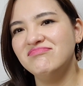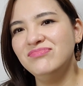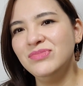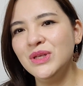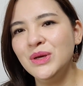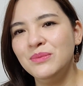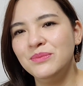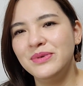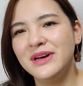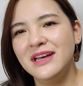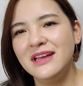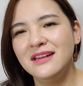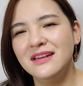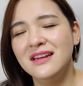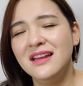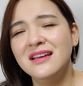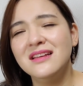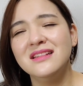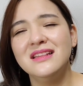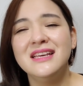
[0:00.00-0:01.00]
But
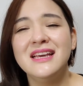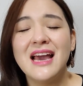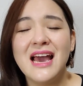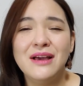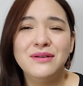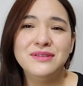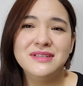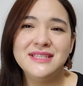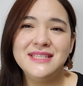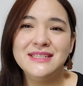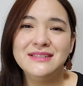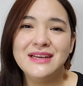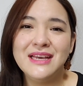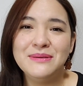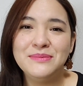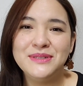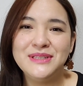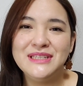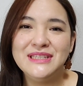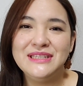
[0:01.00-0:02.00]
luckily I was still
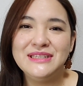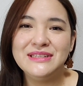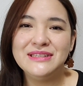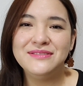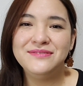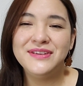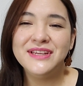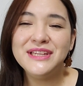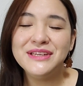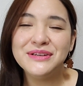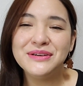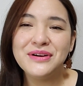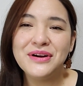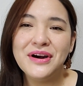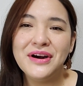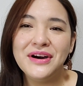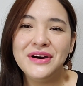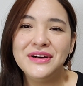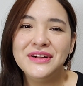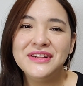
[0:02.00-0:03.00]
able to do the video
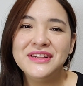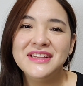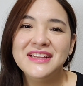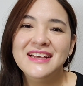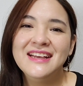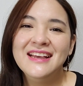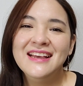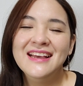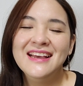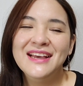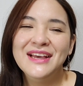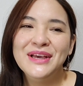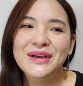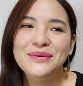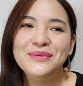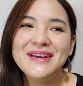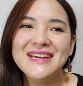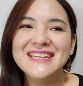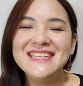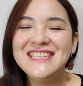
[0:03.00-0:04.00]
call,
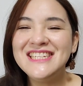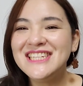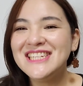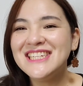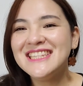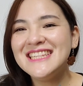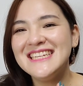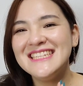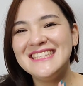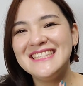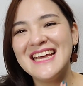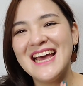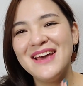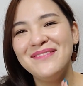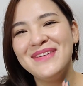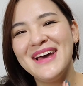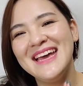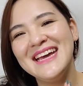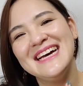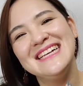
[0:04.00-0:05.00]
which this time
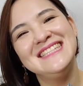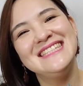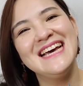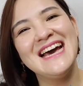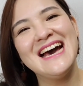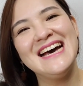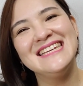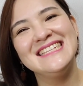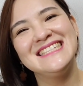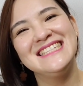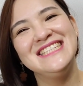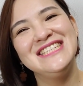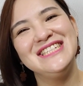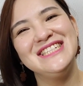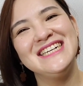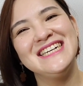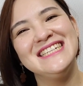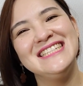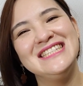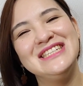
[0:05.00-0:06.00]
I got to ask
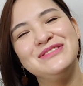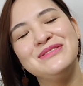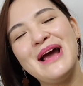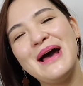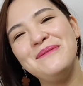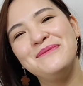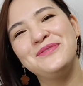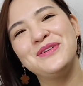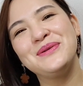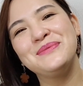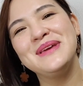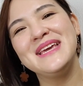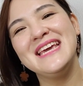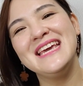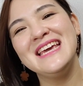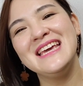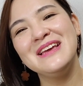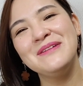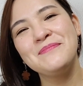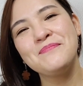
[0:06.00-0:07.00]
Jooheon to rap for
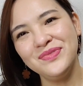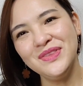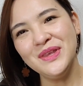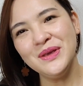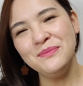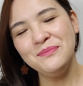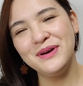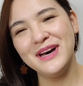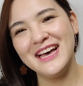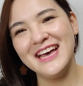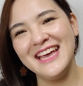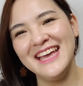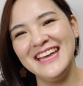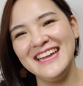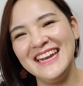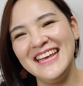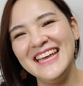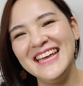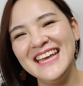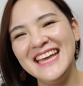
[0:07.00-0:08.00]
me. But
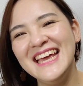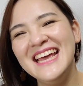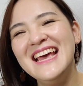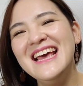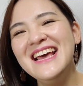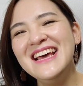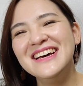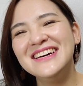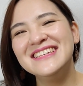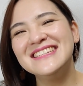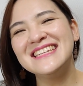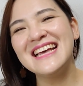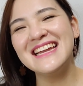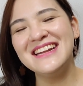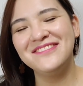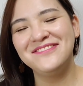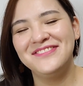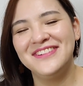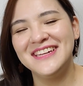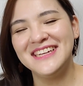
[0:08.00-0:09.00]
it was kind
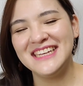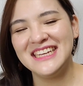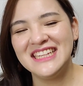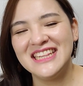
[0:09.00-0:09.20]
of funny.